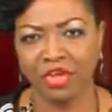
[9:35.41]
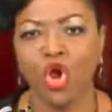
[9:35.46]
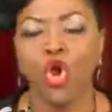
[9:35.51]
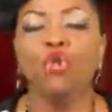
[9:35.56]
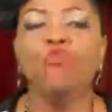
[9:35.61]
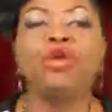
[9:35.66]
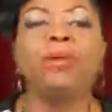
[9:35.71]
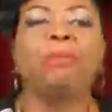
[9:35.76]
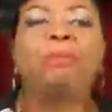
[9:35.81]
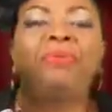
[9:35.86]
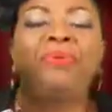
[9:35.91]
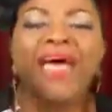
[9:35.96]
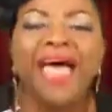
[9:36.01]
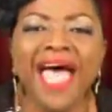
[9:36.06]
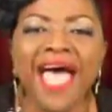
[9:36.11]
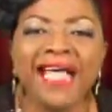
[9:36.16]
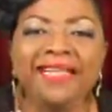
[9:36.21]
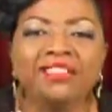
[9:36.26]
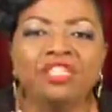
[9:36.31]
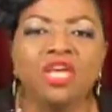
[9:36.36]

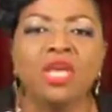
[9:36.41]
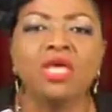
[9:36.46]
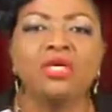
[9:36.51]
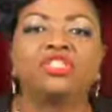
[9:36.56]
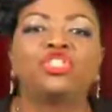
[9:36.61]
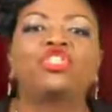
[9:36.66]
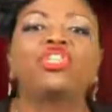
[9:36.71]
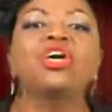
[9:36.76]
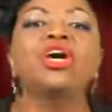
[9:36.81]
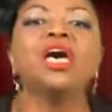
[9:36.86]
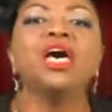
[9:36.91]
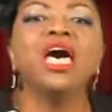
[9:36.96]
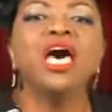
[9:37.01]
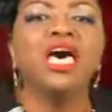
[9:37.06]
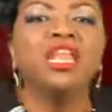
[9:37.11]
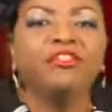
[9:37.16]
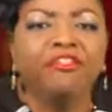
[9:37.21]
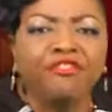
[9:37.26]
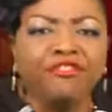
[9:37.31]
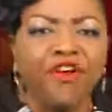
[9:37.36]
Repent,
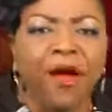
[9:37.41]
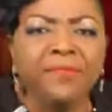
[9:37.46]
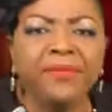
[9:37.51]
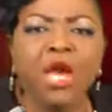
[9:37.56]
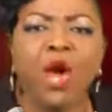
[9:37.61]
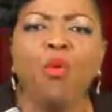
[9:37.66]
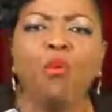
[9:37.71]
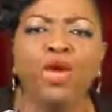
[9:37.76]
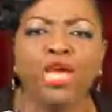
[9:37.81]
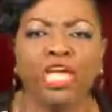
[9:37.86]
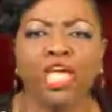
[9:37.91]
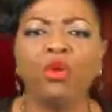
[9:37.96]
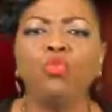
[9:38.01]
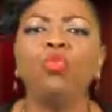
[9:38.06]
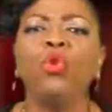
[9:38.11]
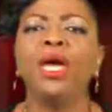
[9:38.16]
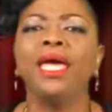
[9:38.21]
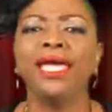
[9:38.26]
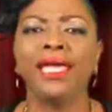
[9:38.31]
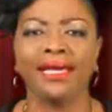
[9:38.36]
turn from your wicked
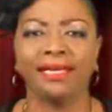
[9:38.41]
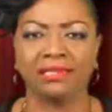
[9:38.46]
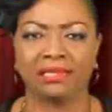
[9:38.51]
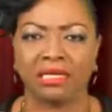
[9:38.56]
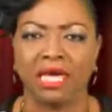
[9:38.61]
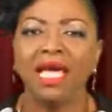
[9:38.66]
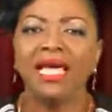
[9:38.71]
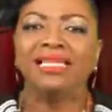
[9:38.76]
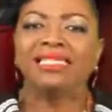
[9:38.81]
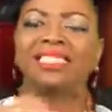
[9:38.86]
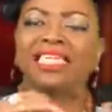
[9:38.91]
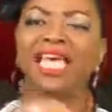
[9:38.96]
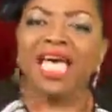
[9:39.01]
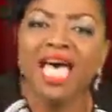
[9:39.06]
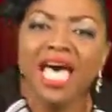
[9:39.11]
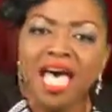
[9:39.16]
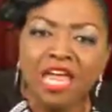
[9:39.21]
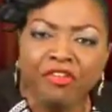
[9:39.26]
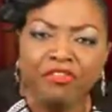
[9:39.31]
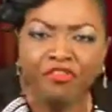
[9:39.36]
ways,
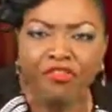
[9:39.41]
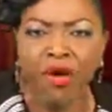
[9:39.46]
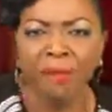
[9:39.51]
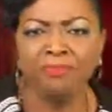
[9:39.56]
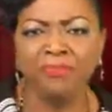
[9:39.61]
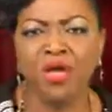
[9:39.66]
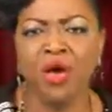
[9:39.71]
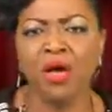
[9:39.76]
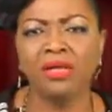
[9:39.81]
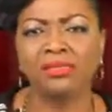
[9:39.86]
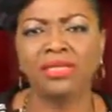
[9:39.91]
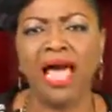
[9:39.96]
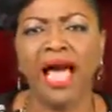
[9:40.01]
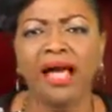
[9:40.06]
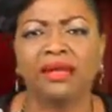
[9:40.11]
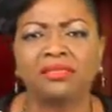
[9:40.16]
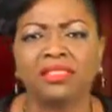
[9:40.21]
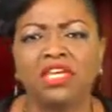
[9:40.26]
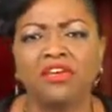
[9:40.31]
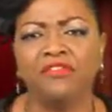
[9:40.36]
turn from those
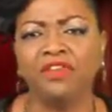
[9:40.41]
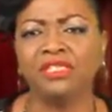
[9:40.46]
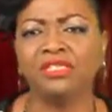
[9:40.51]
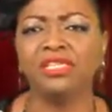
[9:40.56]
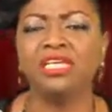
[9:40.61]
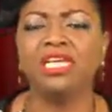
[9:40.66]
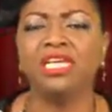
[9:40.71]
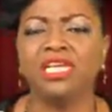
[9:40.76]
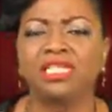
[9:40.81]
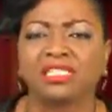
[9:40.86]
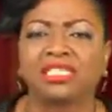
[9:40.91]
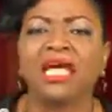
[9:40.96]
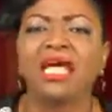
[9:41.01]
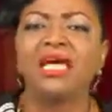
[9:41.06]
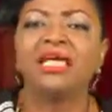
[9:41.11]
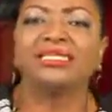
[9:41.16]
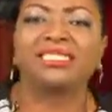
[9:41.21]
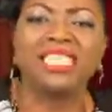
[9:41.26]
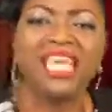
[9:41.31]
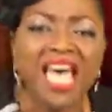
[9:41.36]
activities,
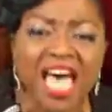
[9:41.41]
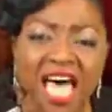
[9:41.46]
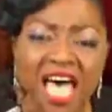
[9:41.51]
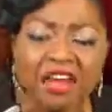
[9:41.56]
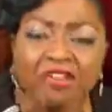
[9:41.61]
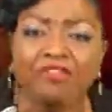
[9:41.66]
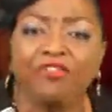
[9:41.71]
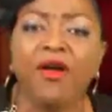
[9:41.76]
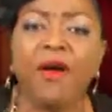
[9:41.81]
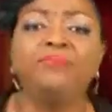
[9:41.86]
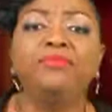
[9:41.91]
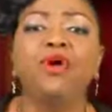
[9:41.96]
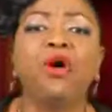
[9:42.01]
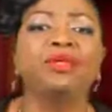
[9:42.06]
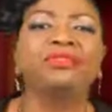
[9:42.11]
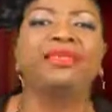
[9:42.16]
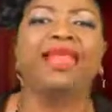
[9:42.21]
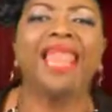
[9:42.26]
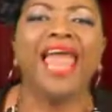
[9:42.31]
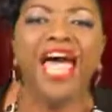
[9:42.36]
turn from
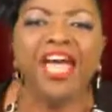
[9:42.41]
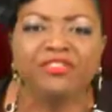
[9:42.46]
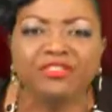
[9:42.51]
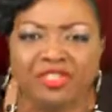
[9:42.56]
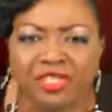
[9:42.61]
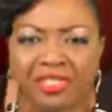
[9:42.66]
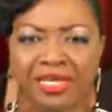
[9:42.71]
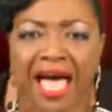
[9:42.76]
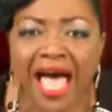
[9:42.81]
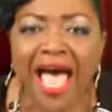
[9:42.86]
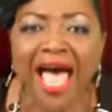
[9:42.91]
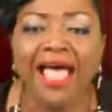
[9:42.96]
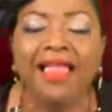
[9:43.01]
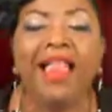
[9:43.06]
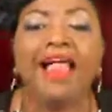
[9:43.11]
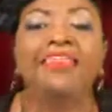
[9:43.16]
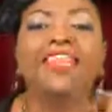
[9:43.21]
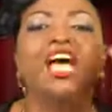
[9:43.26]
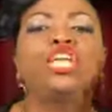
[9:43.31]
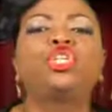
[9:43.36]
those
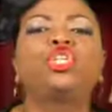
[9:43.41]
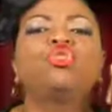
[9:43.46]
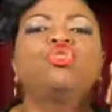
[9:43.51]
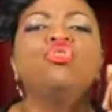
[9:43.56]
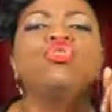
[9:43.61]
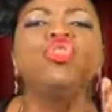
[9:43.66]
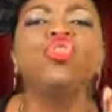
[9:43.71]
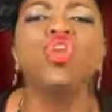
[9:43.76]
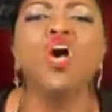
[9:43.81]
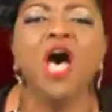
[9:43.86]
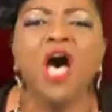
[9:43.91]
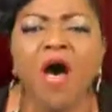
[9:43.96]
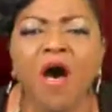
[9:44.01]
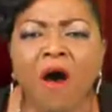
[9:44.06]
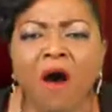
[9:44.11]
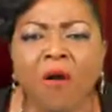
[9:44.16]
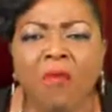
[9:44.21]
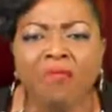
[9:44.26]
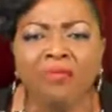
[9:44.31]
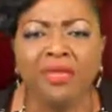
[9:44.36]
lifestyle that you
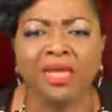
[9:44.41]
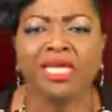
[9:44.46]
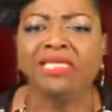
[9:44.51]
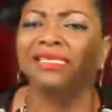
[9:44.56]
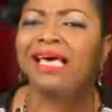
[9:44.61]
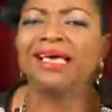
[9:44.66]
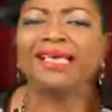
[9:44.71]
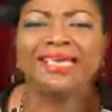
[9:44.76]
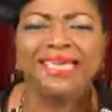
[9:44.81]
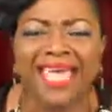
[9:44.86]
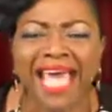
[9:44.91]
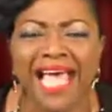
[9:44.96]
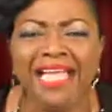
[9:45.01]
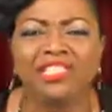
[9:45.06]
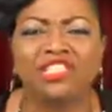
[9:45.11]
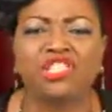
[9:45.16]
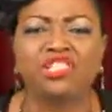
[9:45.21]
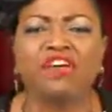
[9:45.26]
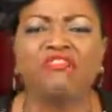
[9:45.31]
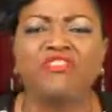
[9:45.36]
know is
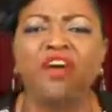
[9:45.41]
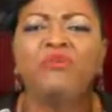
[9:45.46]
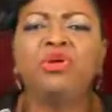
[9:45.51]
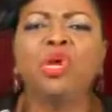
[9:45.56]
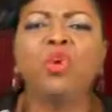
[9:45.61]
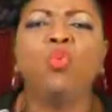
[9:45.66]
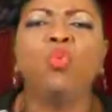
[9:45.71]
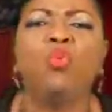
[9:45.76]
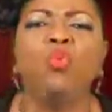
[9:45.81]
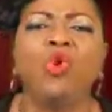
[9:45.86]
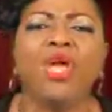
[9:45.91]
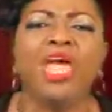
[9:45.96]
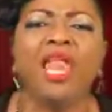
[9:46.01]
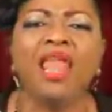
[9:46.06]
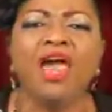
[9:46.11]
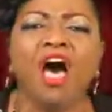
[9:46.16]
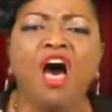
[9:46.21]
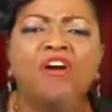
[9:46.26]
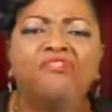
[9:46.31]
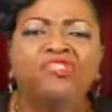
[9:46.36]
against the very
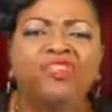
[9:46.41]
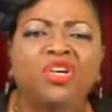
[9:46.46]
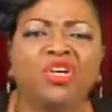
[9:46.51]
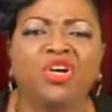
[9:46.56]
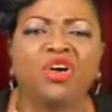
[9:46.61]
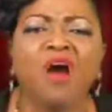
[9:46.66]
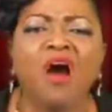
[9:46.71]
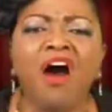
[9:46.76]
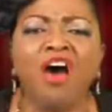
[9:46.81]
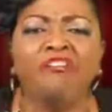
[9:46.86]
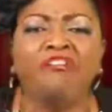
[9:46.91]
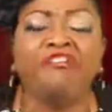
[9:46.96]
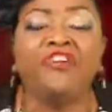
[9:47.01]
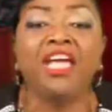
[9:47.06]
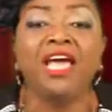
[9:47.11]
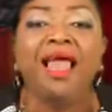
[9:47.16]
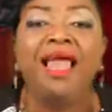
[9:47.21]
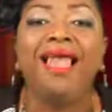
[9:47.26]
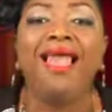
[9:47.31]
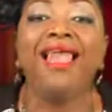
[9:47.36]
will of God for
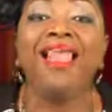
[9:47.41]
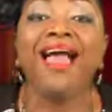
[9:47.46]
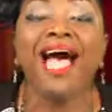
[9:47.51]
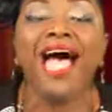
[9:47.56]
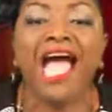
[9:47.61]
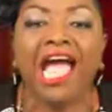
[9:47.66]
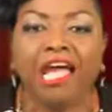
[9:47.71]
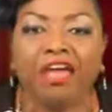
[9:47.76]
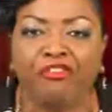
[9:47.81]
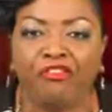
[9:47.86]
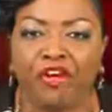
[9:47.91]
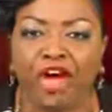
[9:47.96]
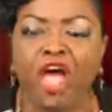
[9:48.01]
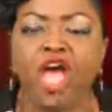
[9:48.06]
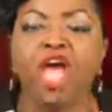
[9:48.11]
your life.